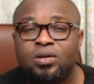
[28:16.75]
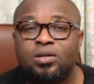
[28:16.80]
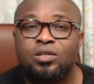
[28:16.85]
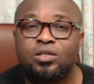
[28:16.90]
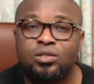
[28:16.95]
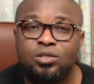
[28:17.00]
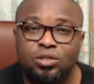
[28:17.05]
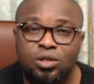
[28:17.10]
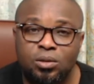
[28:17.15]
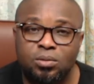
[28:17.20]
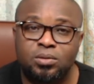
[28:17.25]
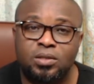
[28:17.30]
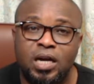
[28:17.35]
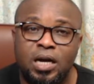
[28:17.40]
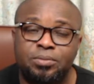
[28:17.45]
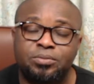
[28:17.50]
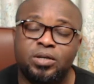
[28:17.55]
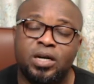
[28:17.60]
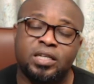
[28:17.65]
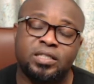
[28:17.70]

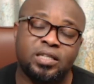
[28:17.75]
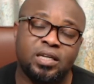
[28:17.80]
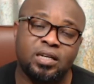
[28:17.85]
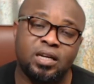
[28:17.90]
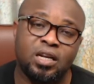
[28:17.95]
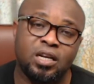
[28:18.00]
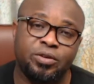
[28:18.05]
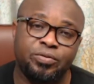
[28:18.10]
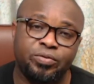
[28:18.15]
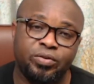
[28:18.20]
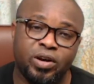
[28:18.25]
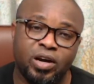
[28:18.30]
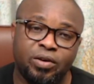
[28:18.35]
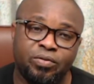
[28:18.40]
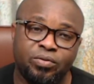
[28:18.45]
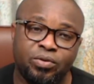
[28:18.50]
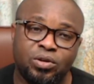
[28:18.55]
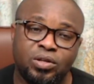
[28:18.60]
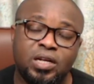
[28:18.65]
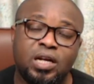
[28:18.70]
Subscribe to our channel if you have
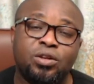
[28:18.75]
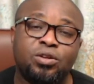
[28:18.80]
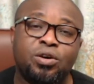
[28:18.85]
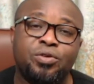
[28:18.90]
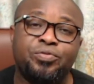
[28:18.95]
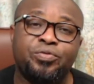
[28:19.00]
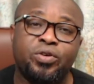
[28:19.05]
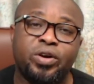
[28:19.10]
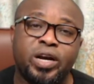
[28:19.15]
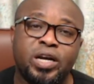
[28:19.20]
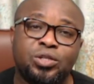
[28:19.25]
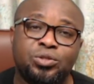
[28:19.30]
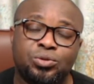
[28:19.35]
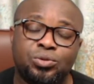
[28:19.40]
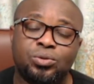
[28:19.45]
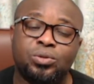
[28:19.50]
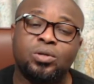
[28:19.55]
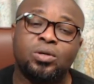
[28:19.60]
not. And don't forget to